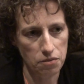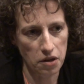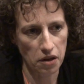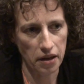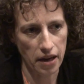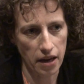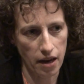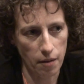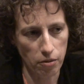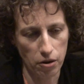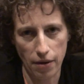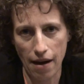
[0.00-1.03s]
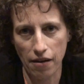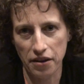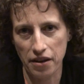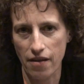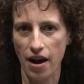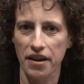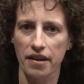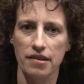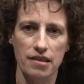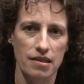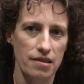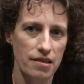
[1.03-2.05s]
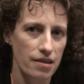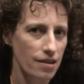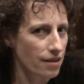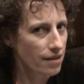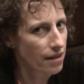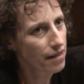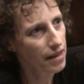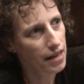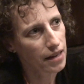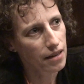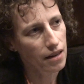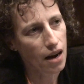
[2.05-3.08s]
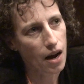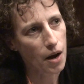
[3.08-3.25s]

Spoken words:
really a plurality of audiences, that